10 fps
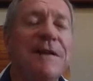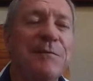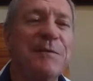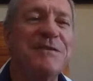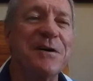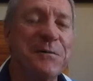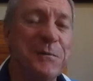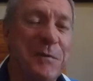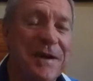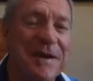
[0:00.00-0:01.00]
Let me start from
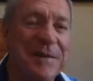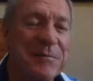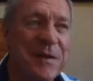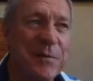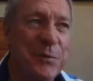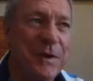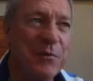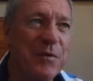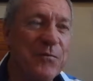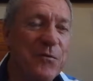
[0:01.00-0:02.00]
the beginning. We
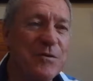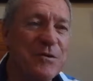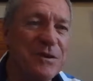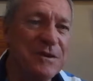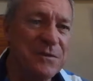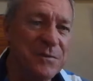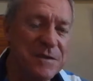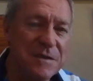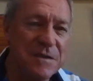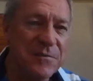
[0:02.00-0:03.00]
were fortunate to
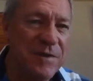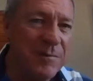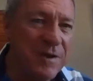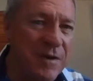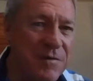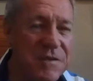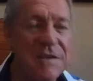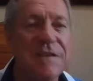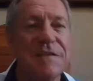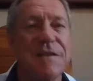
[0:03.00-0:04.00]
visit some family
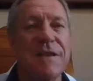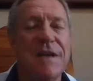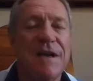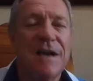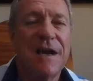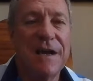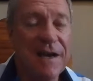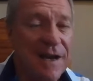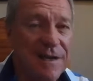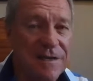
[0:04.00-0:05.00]
overseas, and
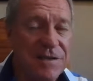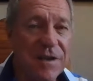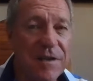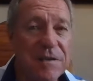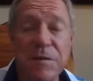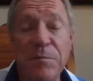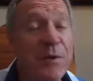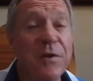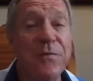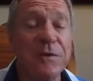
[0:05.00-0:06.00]
I can tell you it's
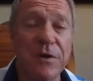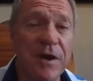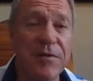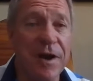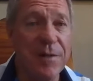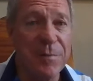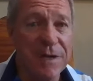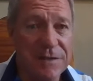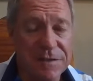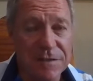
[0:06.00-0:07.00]
beautiful to go to other
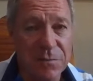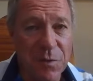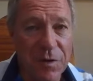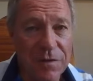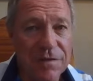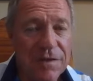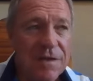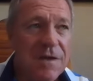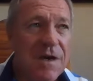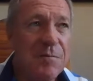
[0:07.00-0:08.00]
places in the world,
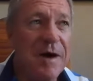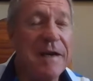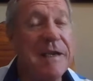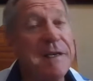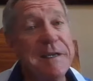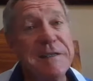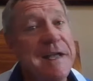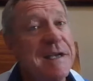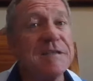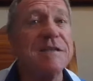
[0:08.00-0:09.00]
but it is
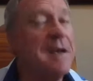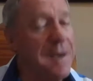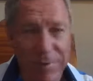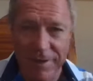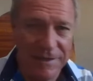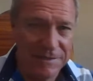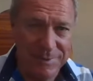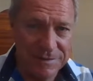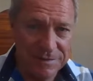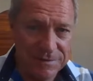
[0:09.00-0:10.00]
extremely
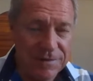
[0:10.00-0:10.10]
expensive.